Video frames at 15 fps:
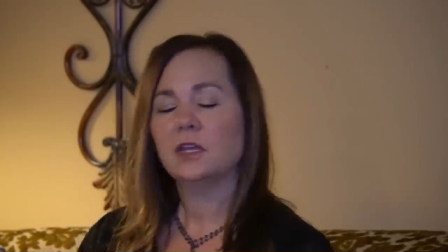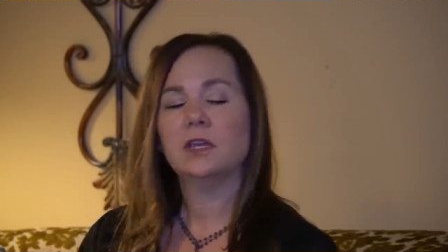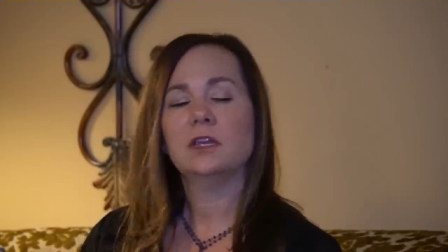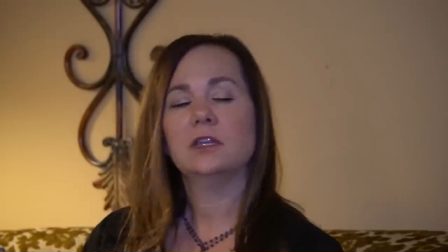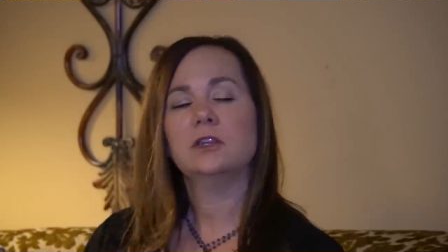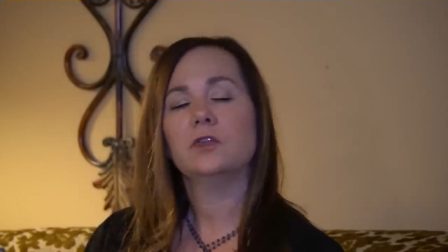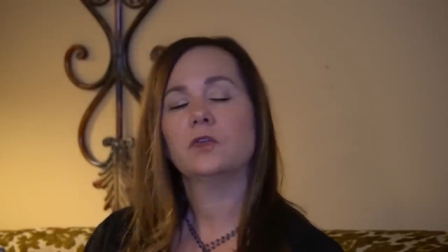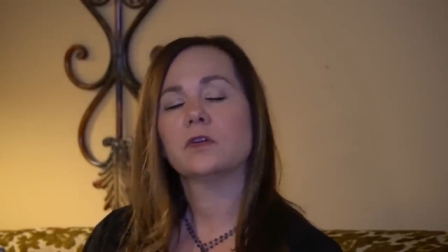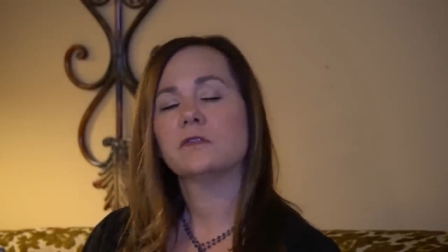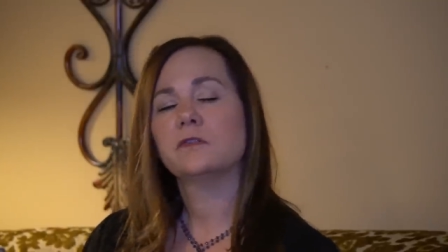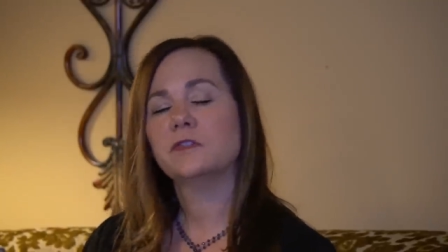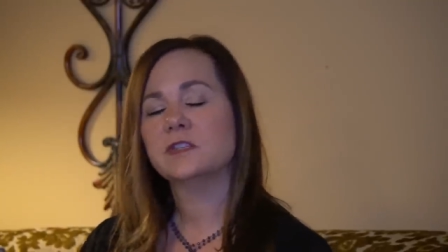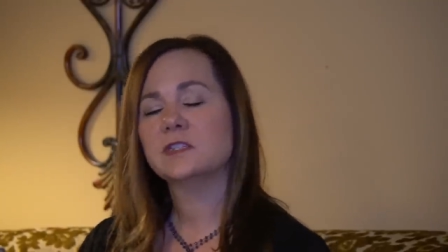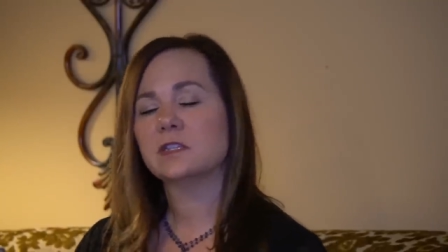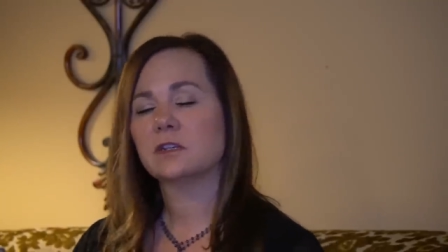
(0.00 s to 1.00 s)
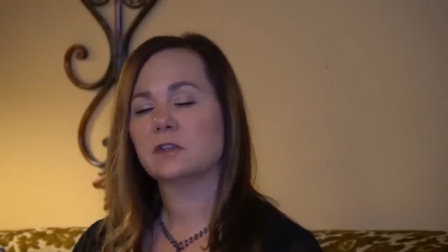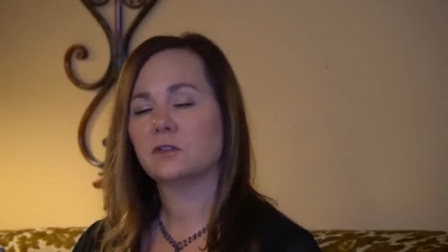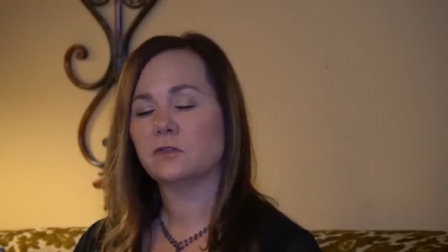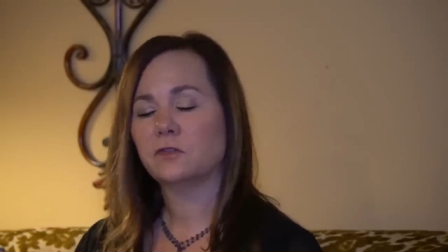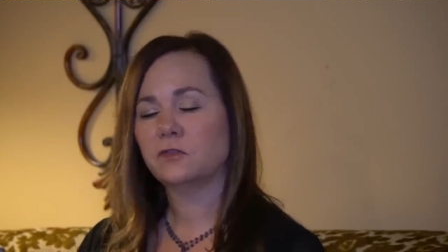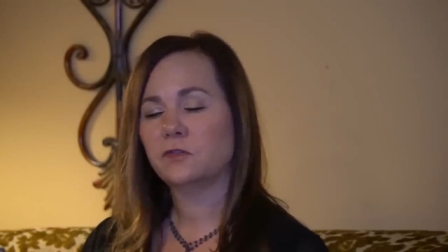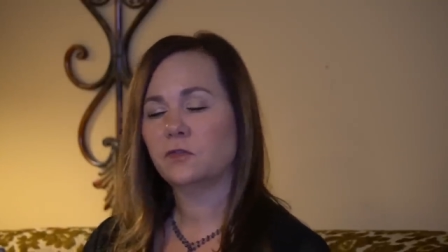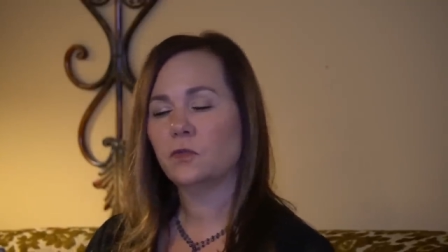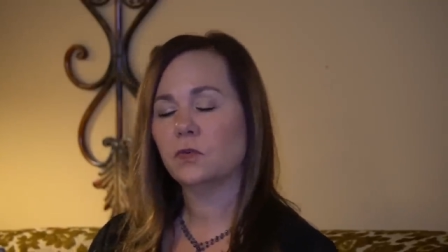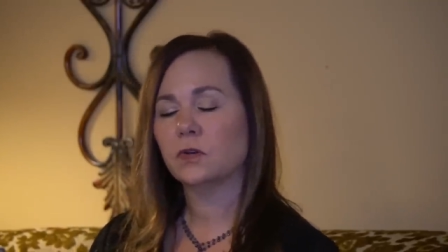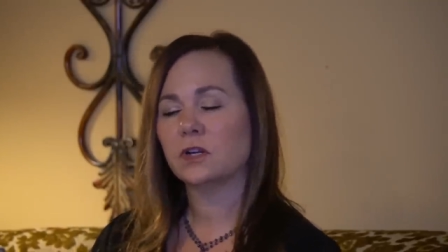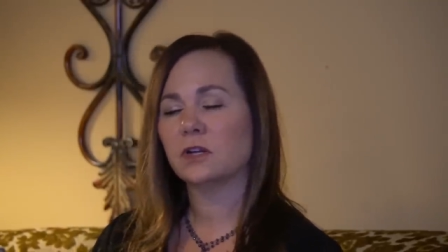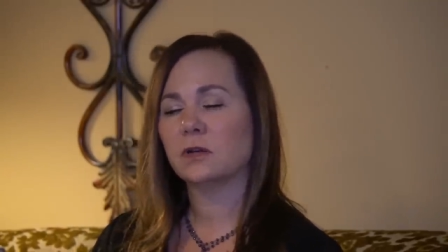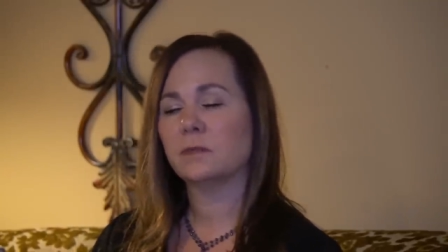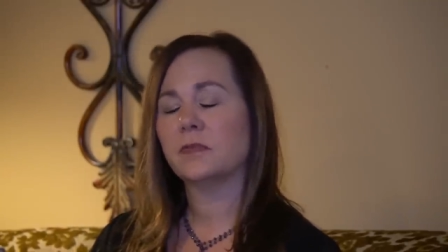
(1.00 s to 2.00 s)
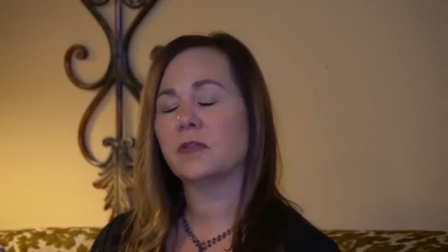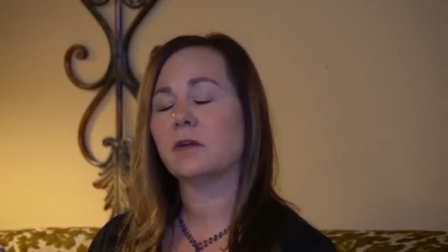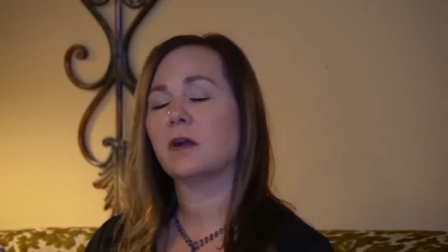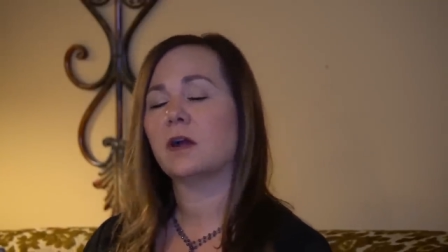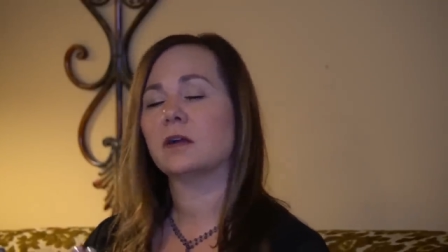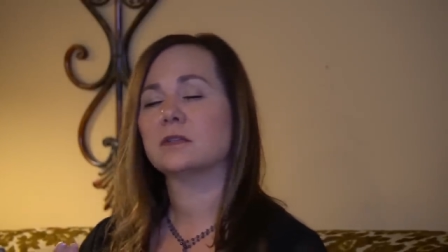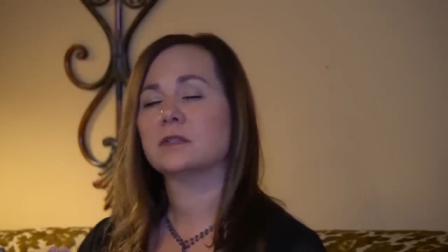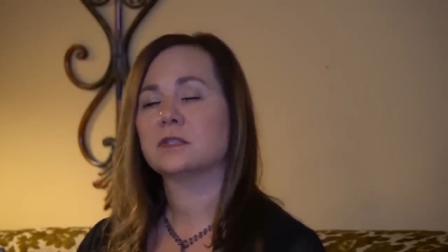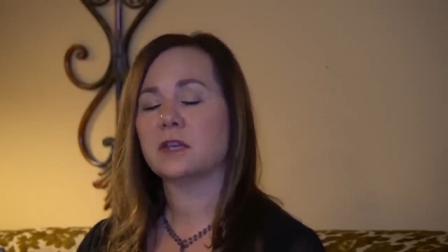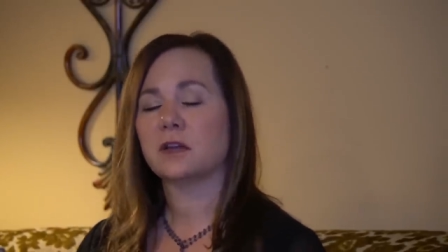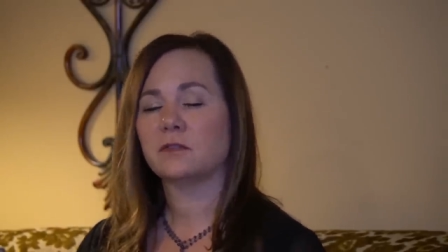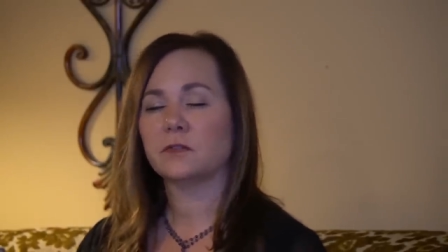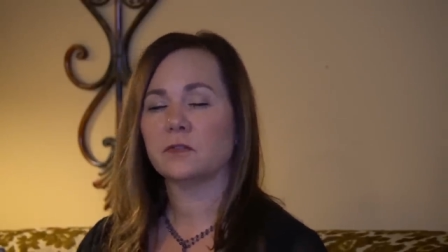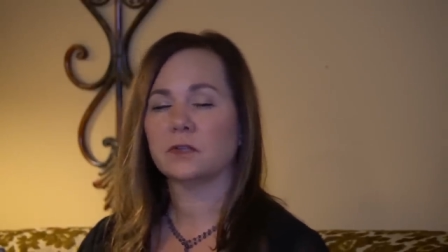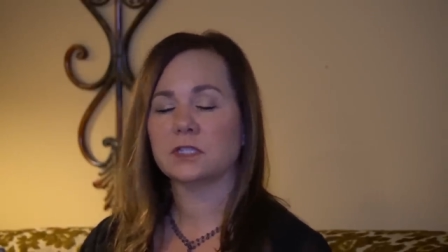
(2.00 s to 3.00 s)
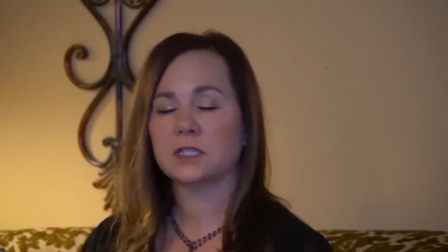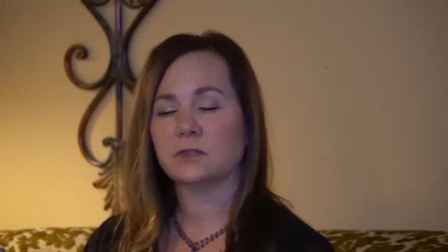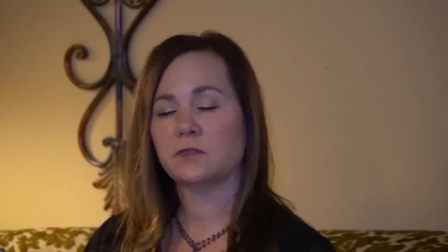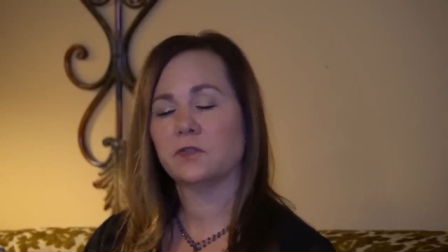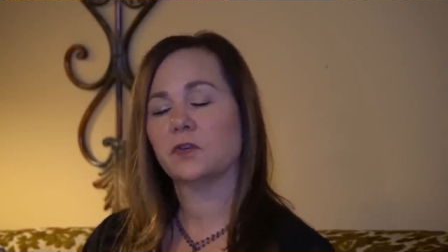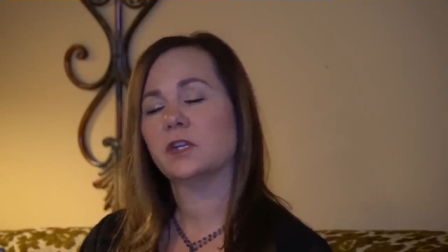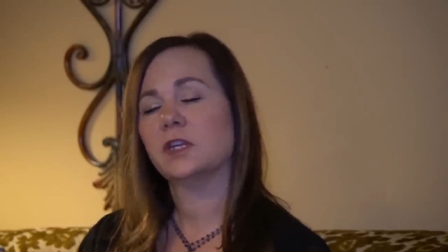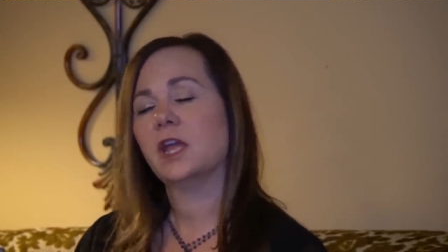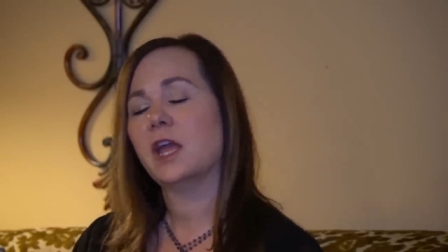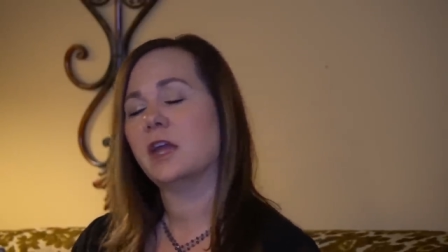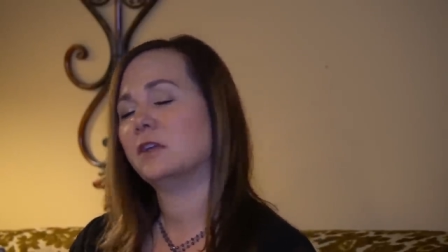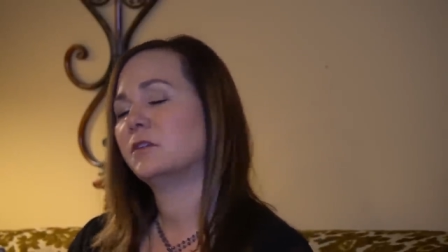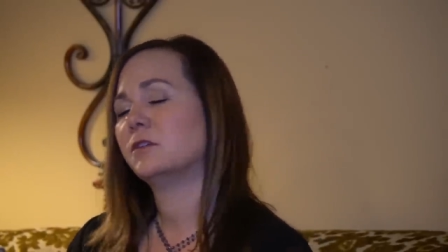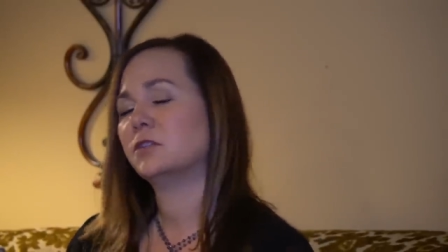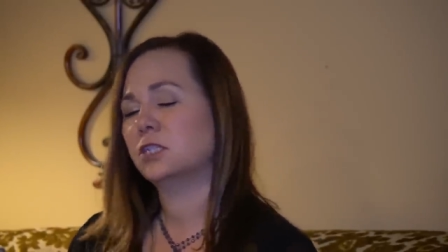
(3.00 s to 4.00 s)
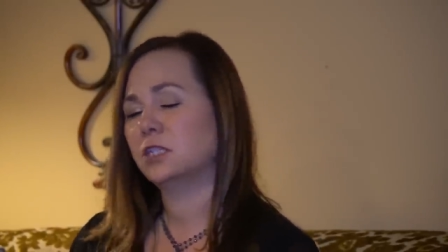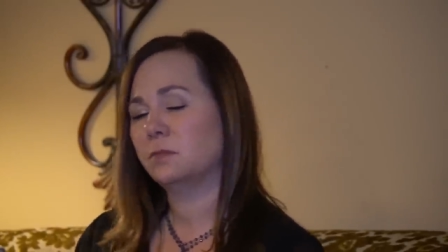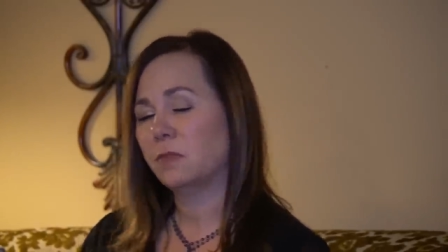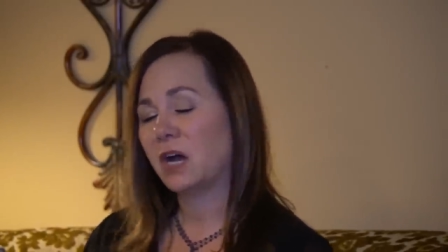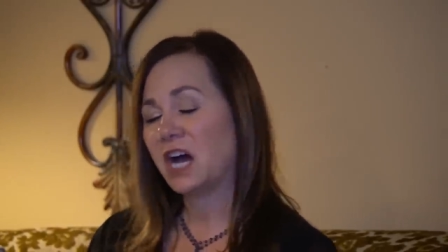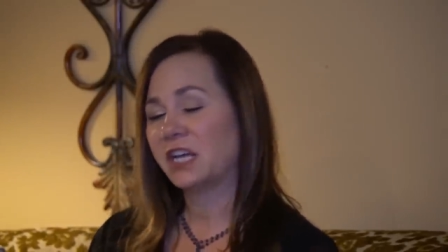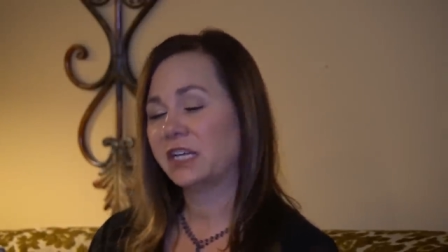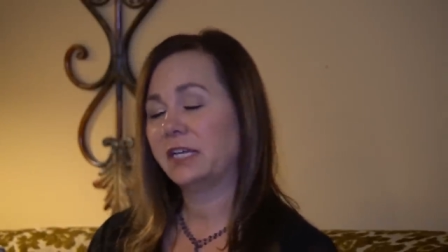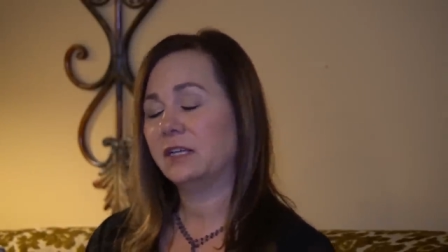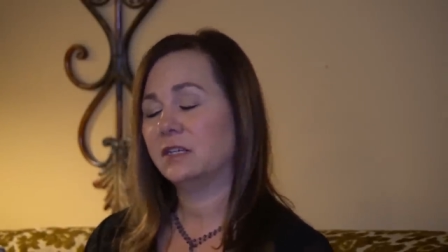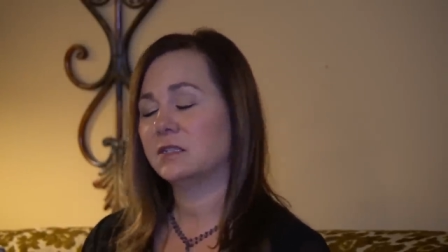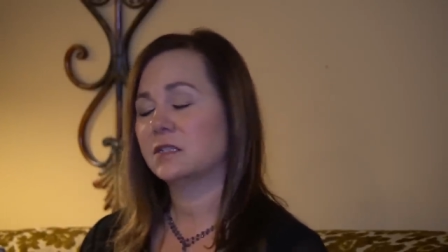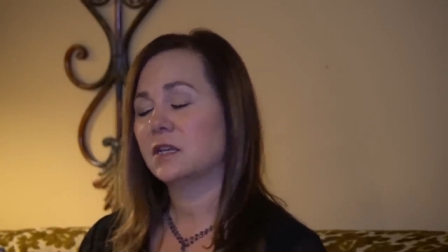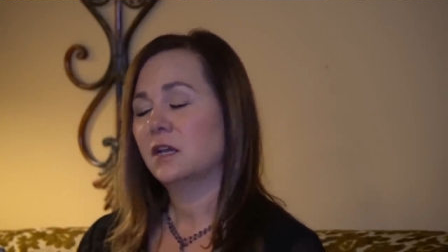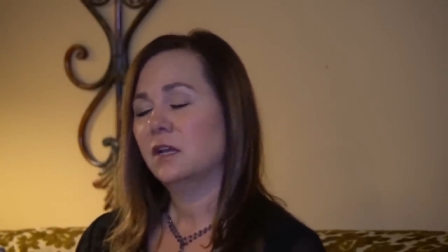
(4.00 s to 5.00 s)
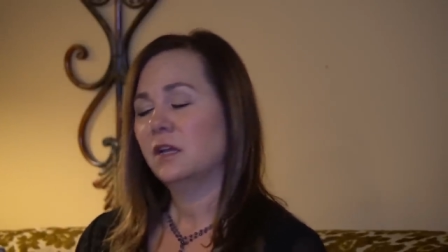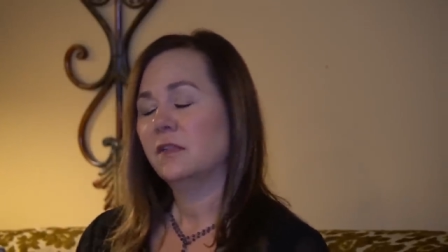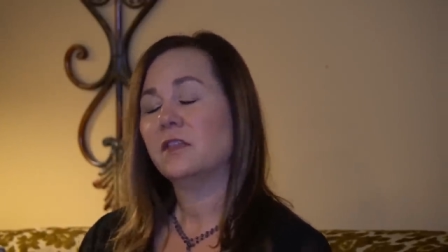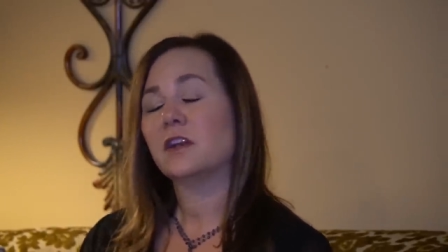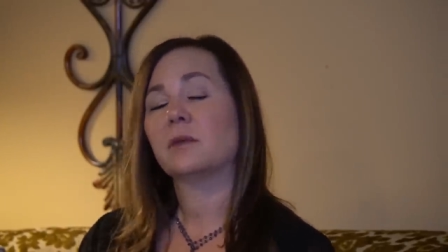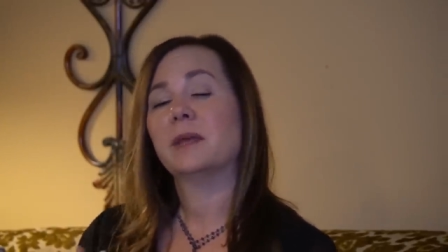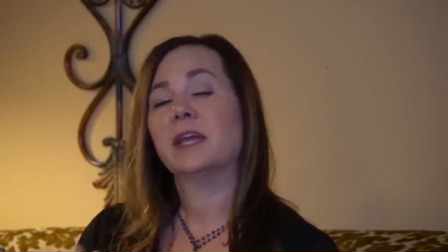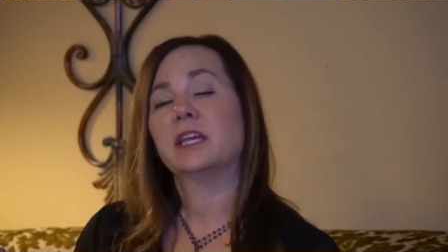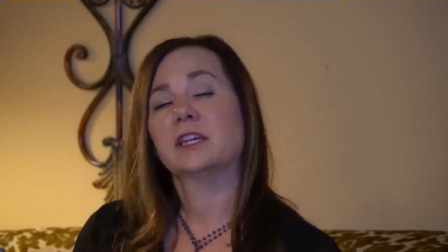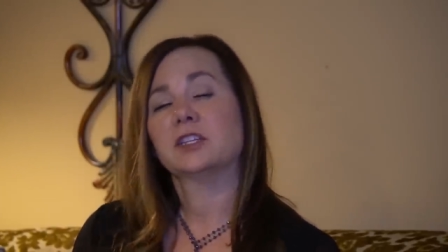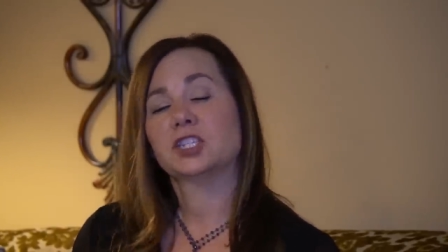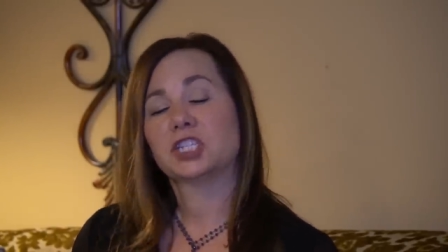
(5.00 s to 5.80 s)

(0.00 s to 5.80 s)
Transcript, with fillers: in your physical form, there are several different energy bodies that are making